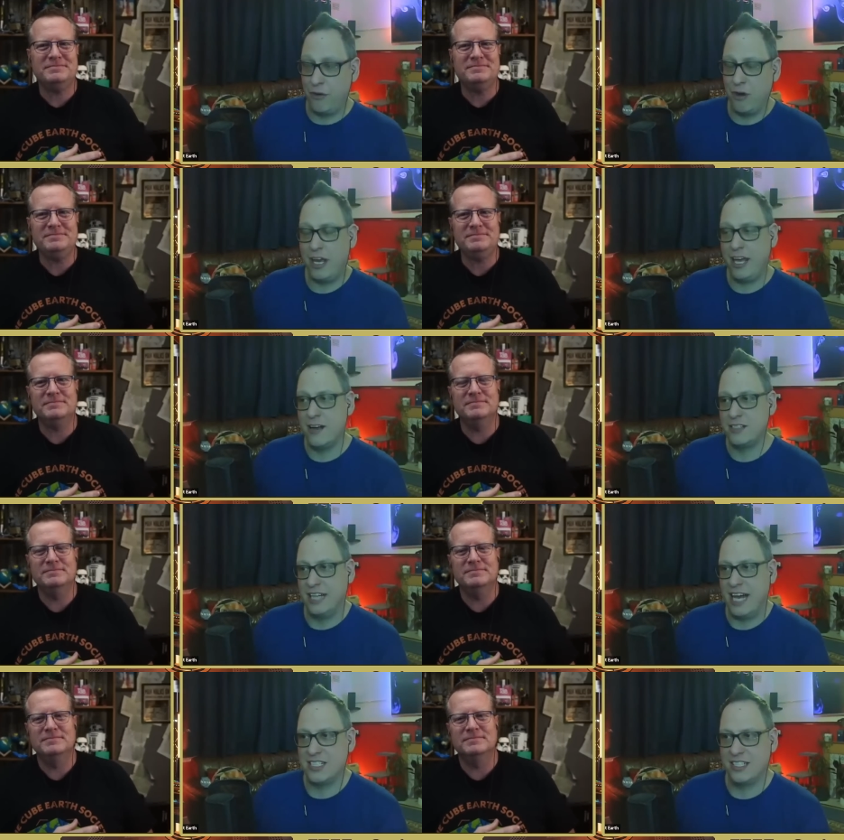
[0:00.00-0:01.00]
Speaker 1: for thirty
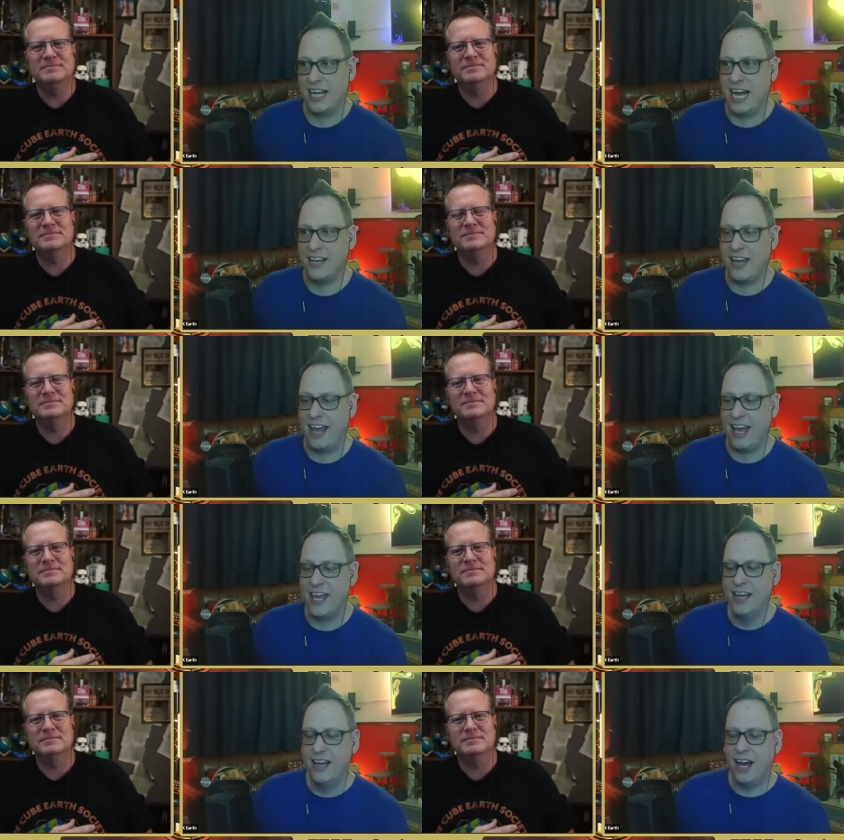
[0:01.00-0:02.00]
years and hasn't had
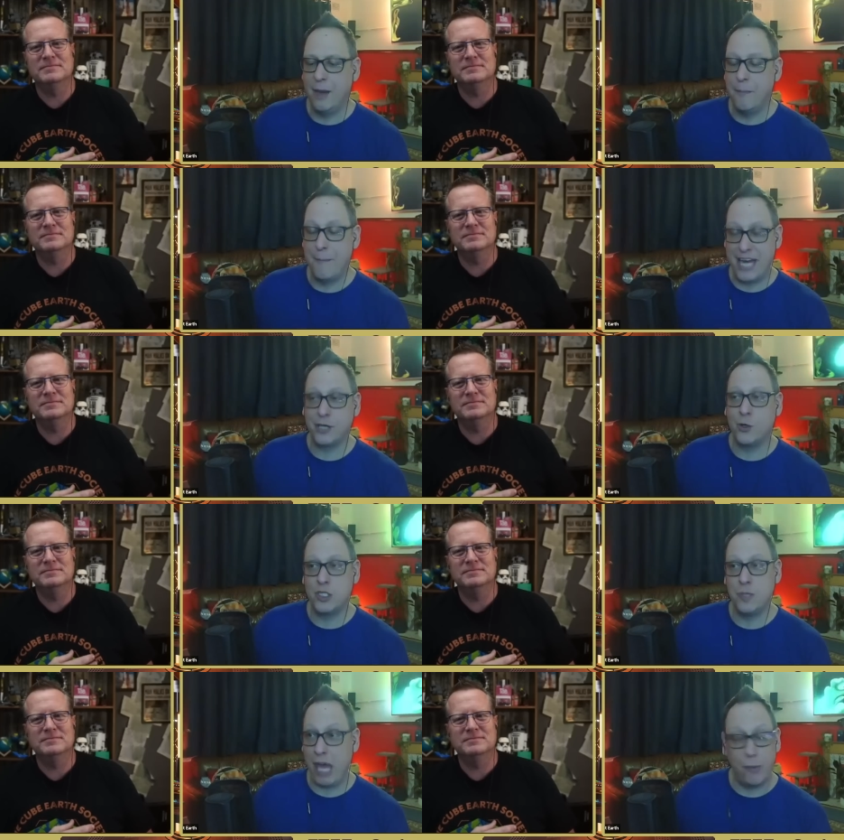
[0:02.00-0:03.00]
a uh,
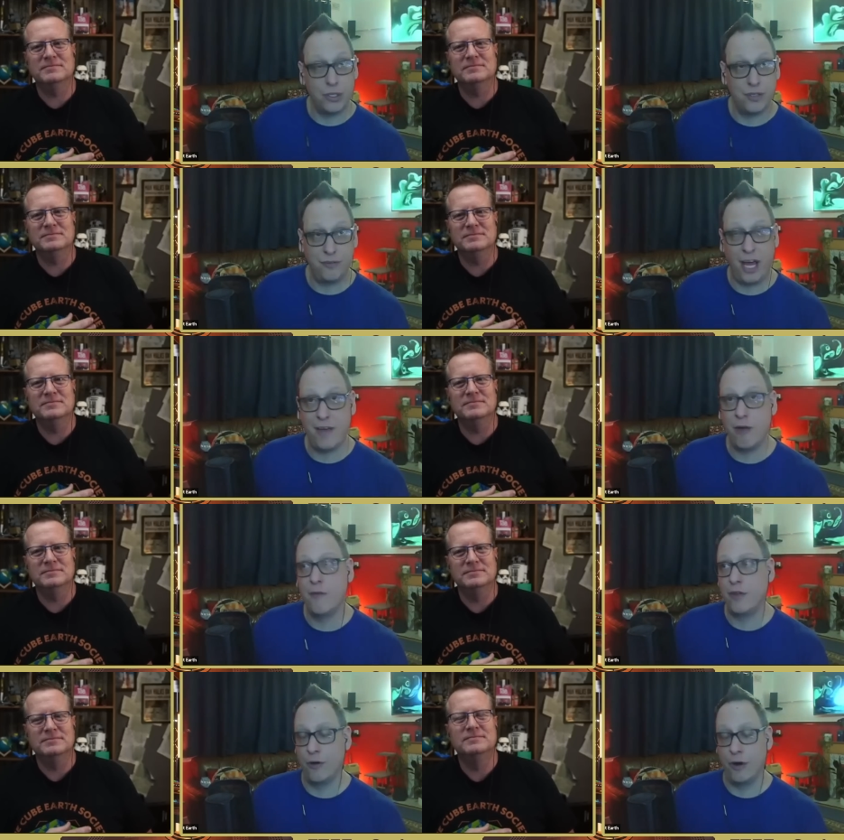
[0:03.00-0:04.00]
medical to be able to
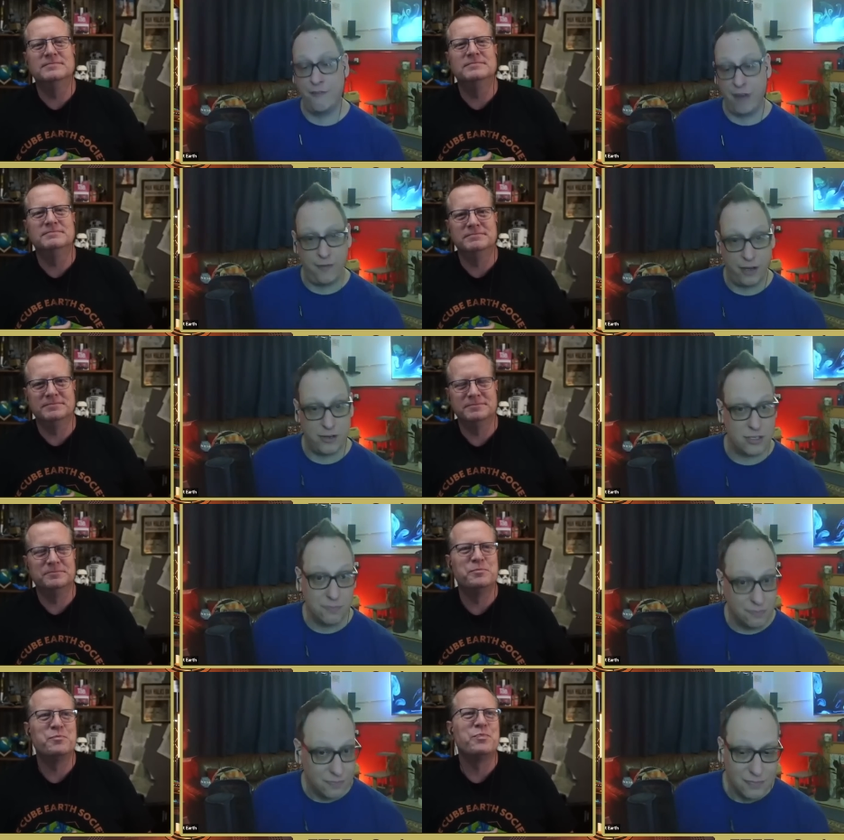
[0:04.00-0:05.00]
fly for over thirty-five
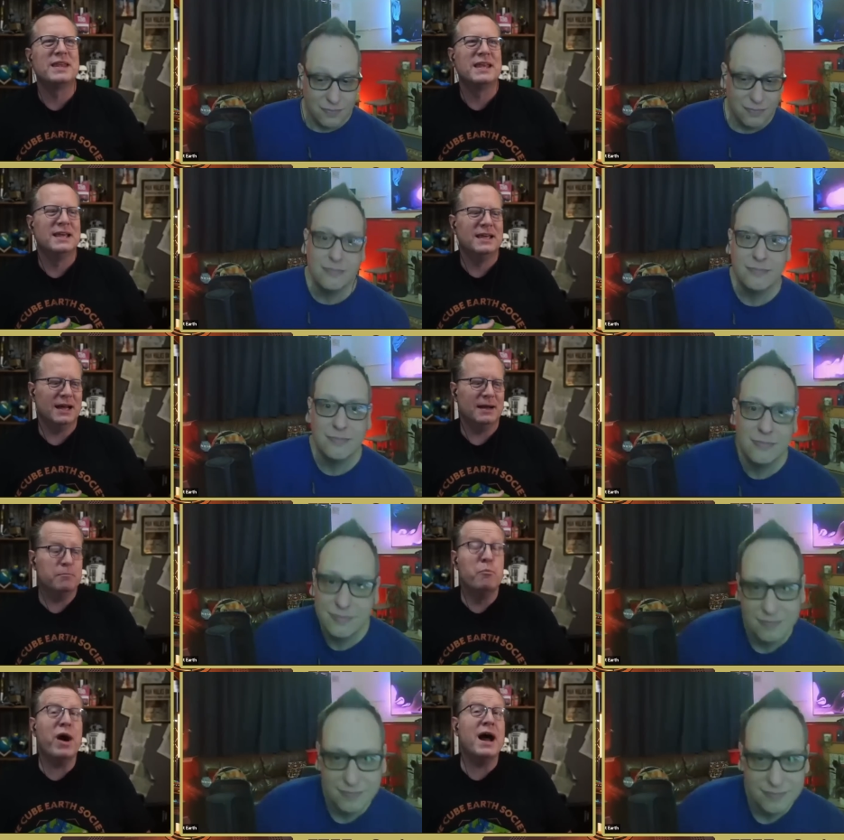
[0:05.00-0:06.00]
years.
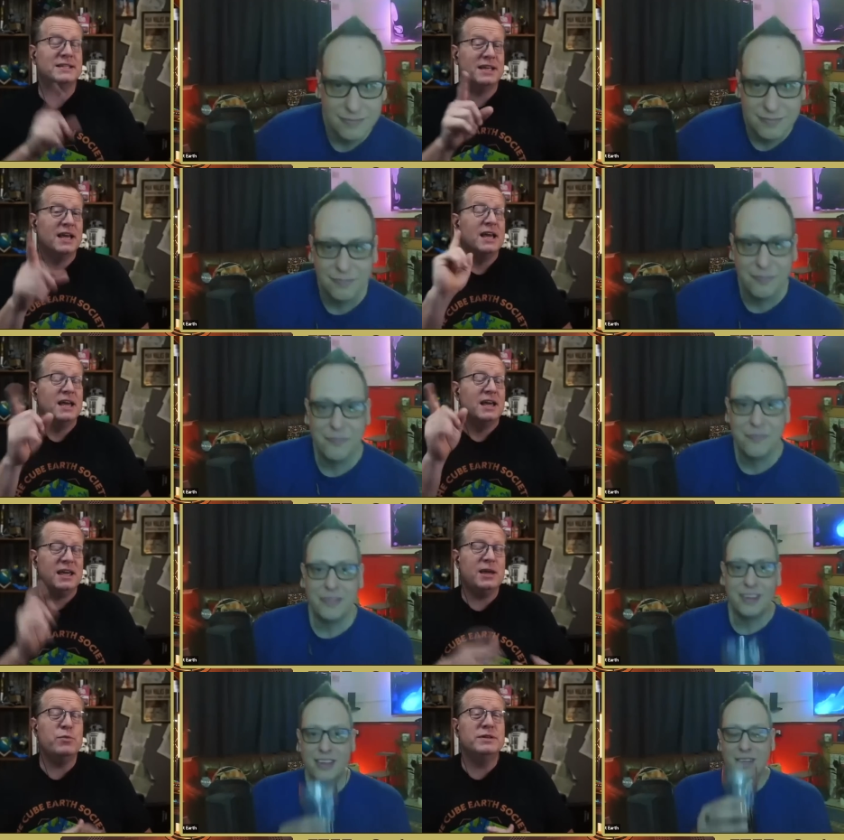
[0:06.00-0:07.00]
Speaker 2: But
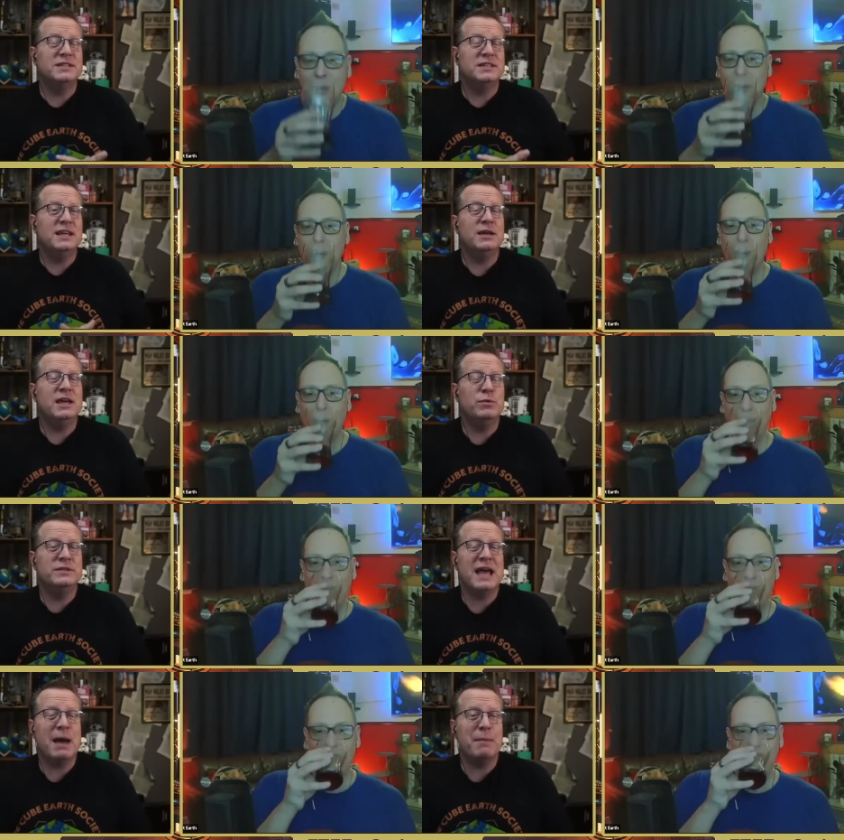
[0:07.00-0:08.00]
he was he he
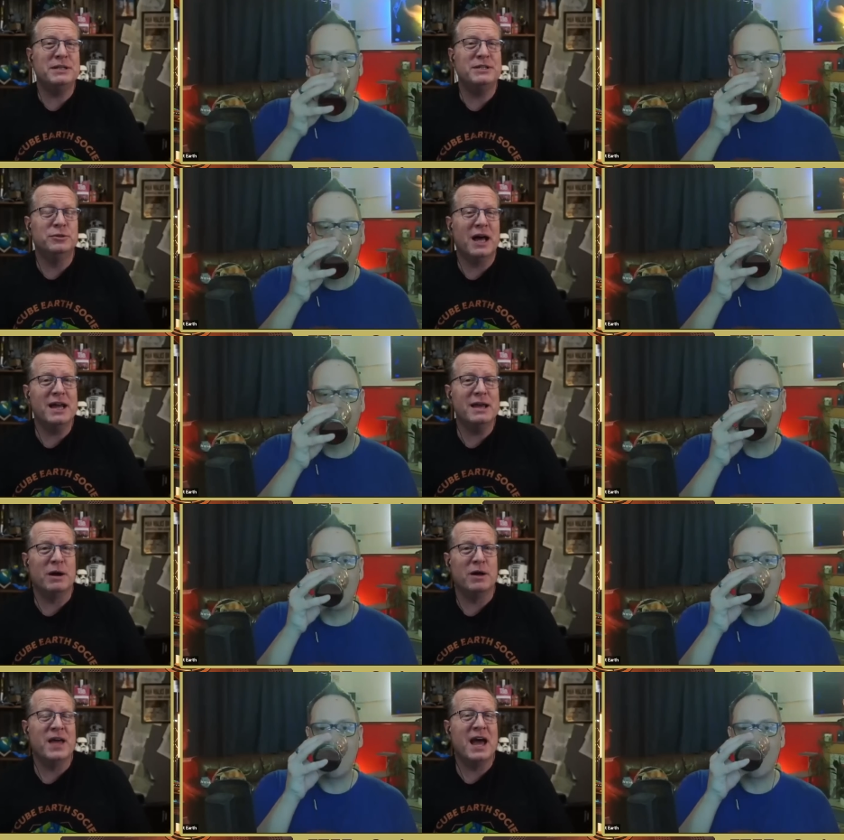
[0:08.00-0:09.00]
was happy to lie
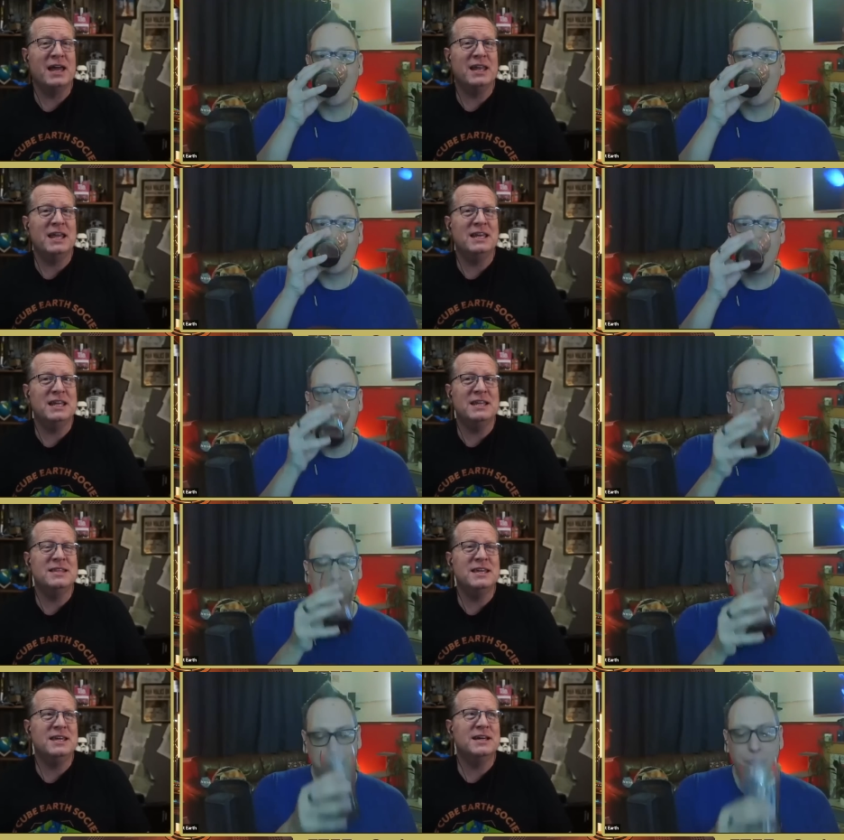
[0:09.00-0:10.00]
about that and
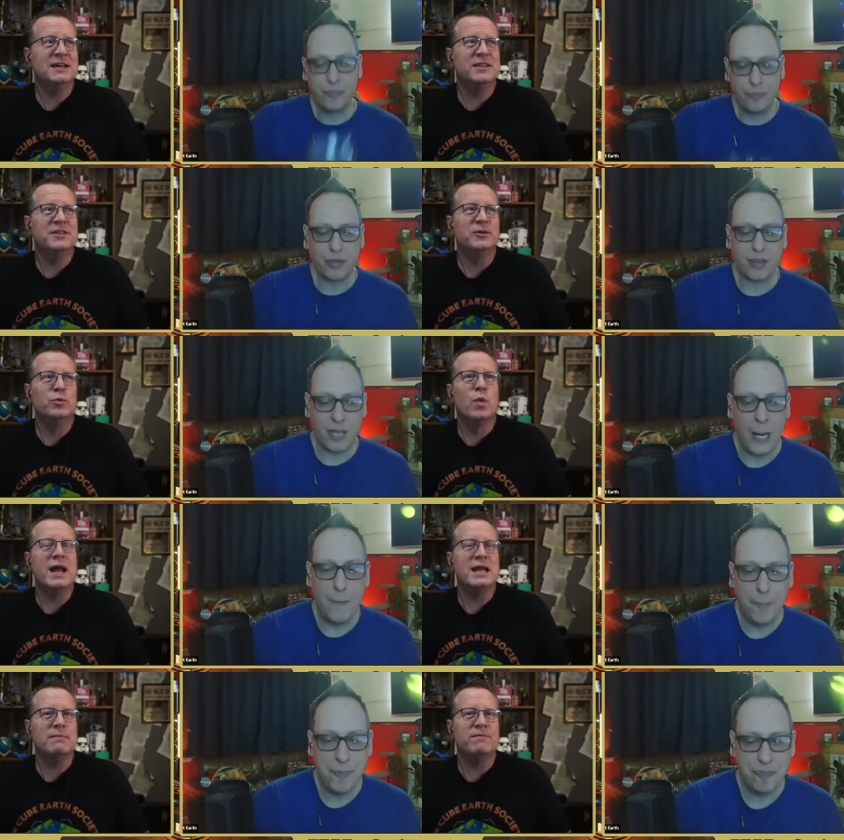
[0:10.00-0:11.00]
in the uh, the
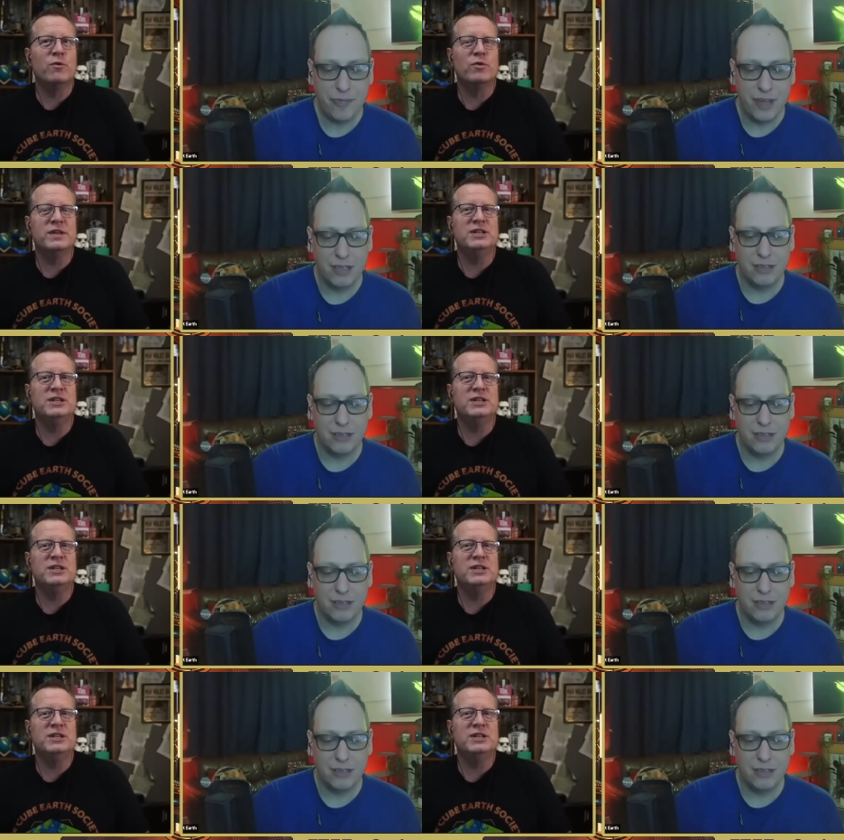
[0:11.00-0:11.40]
write up for the